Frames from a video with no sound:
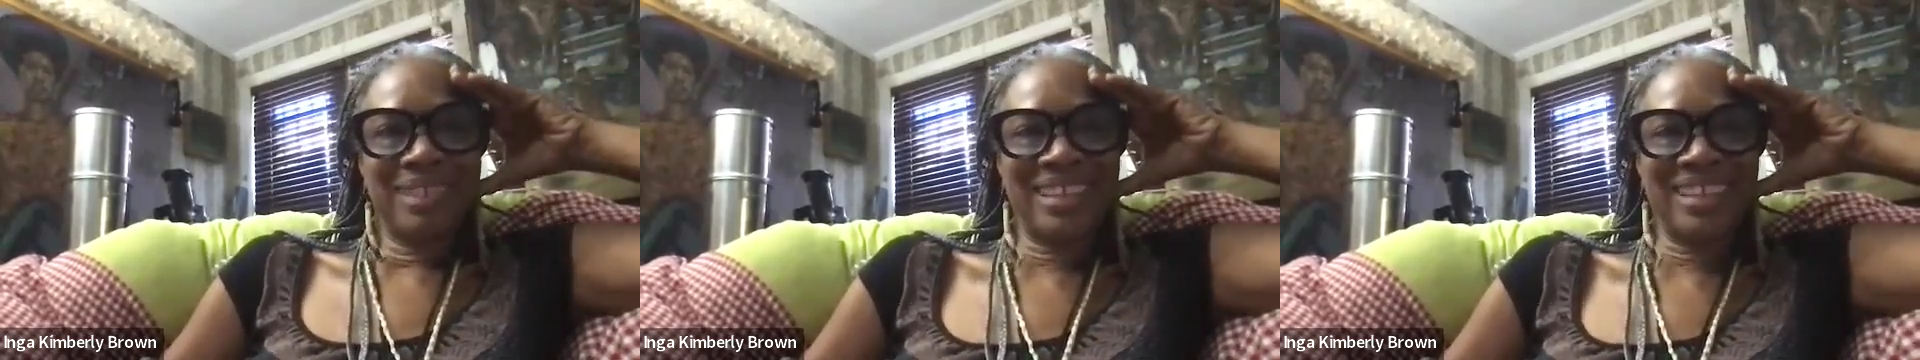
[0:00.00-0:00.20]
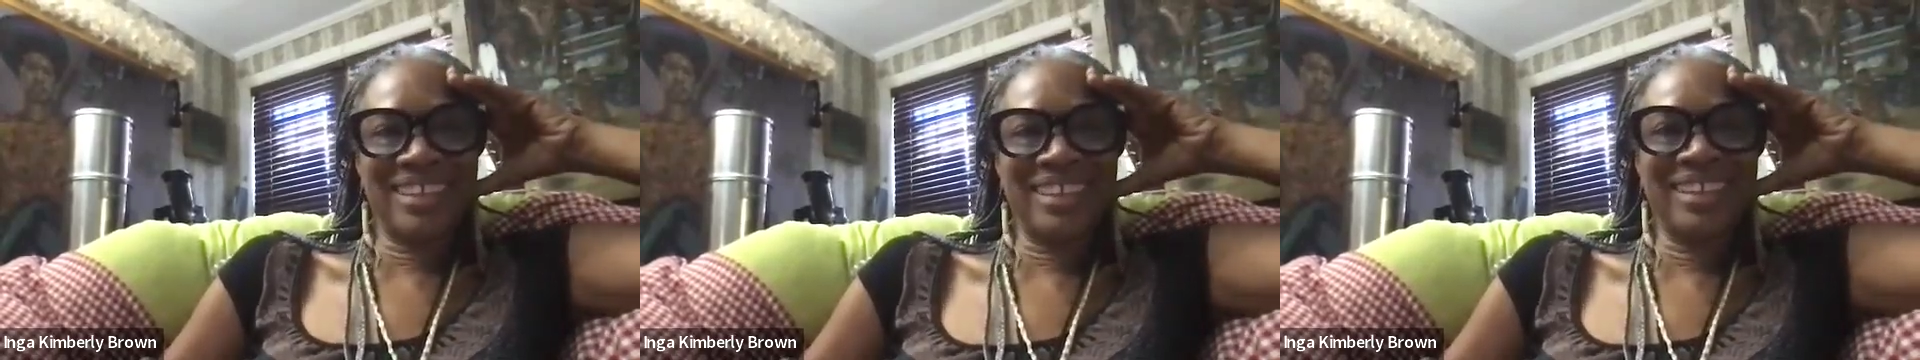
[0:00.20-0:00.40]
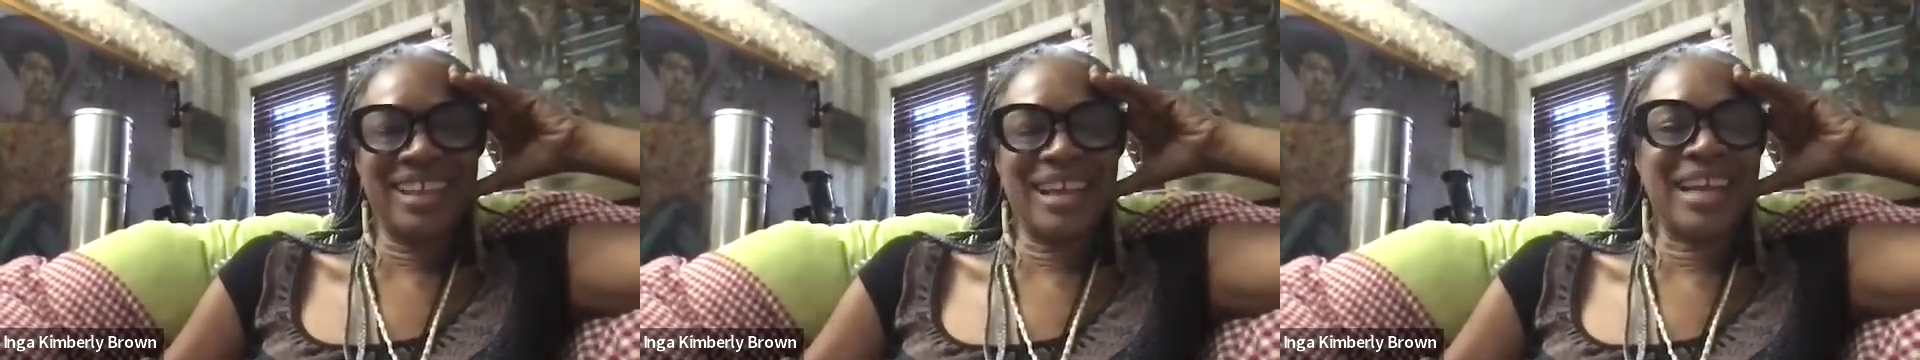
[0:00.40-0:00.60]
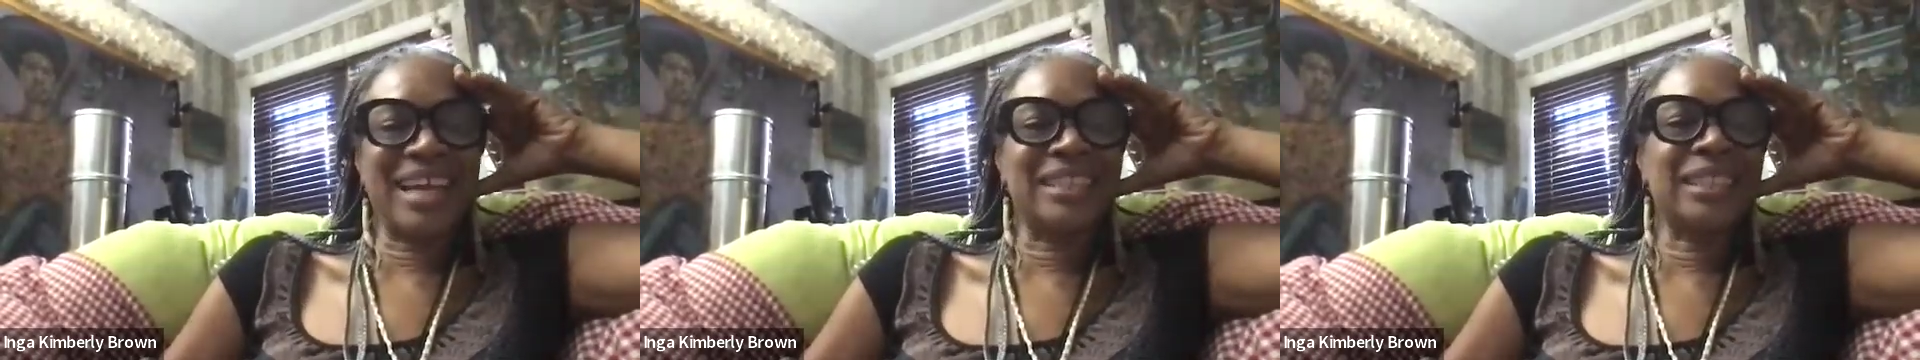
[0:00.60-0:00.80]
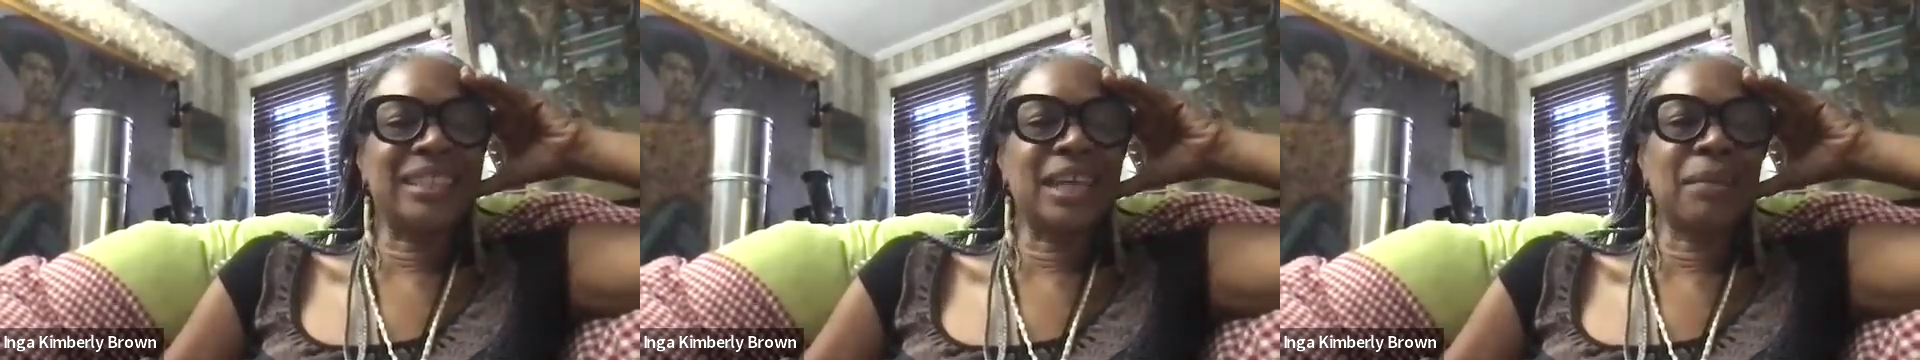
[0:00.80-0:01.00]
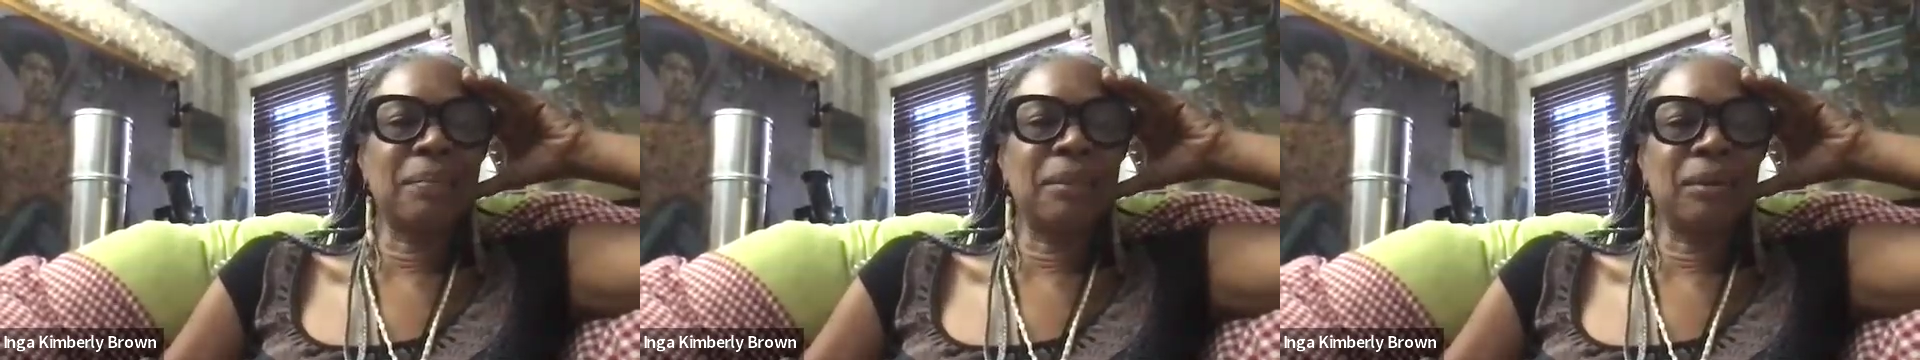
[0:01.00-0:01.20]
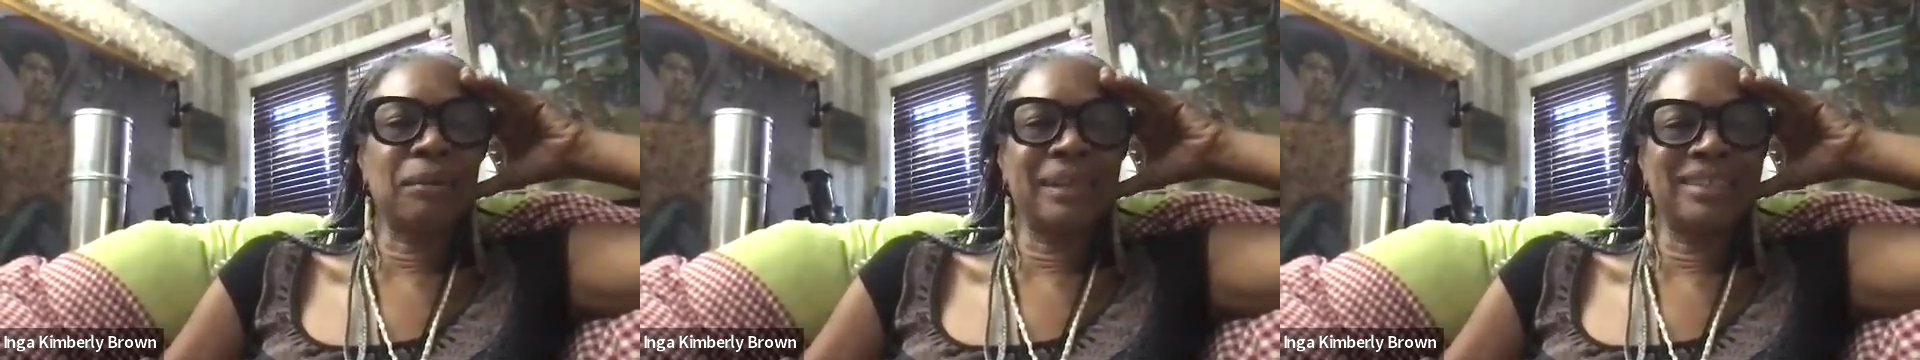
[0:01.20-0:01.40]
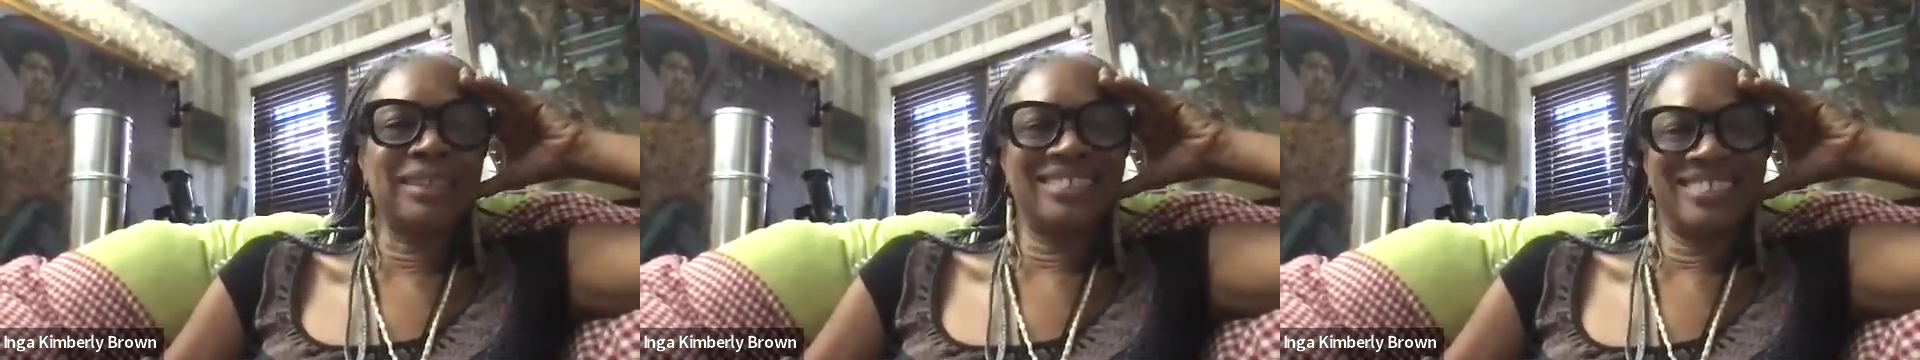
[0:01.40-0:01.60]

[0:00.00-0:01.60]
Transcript: I got to take a moment.